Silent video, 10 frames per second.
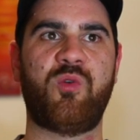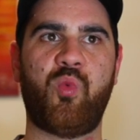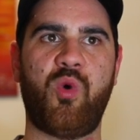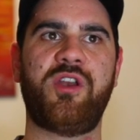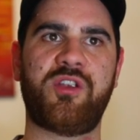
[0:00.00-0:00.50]

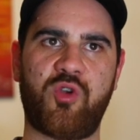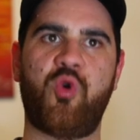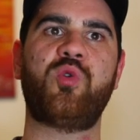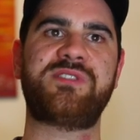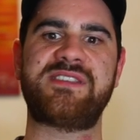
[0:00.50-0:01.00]
what
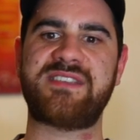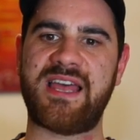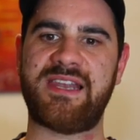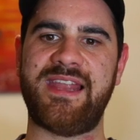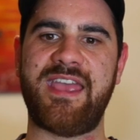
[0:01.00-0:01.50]
courses
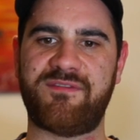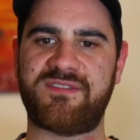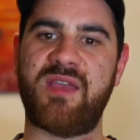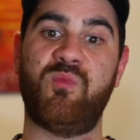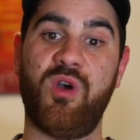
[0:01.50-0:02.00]
are
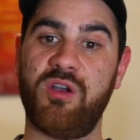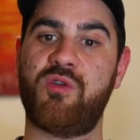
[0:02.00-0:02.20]
left and what